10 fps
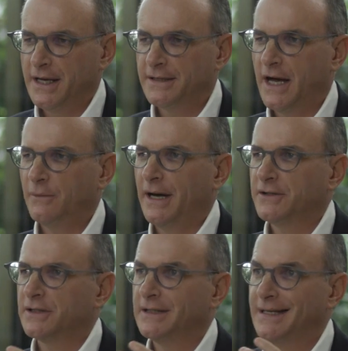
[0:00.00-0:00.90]
is how
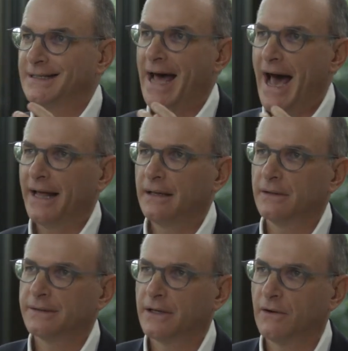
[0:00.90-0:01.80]
much the
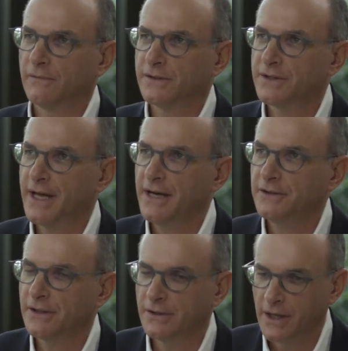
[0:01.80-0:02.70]
dialogue, the
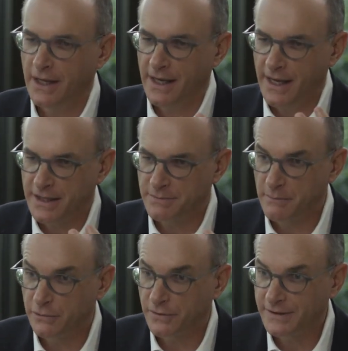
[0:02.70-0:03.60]
conversation has
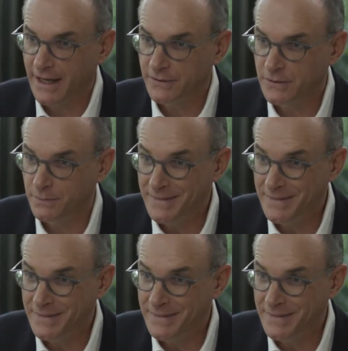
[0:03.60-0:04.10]
been brought down to